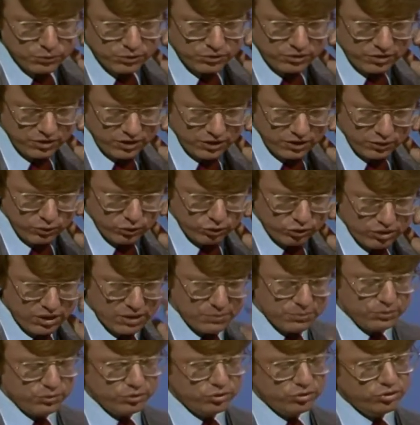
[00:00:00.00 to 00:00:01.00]
particular
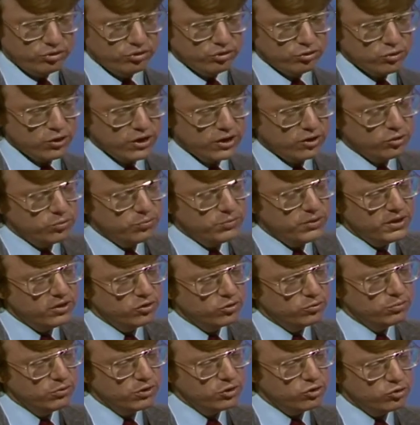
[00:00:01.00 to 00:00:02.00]
example strikes me
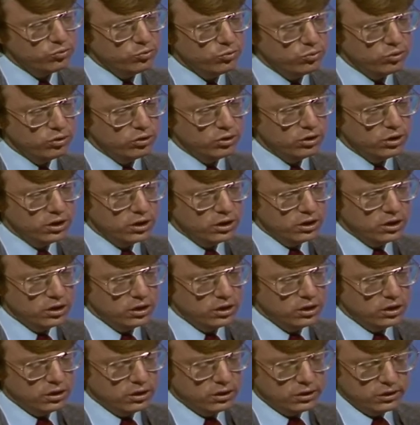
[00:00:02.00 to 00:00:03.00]
as much more
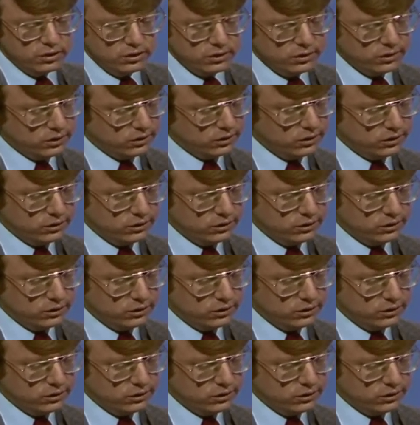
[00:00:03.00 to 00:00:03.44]
uh,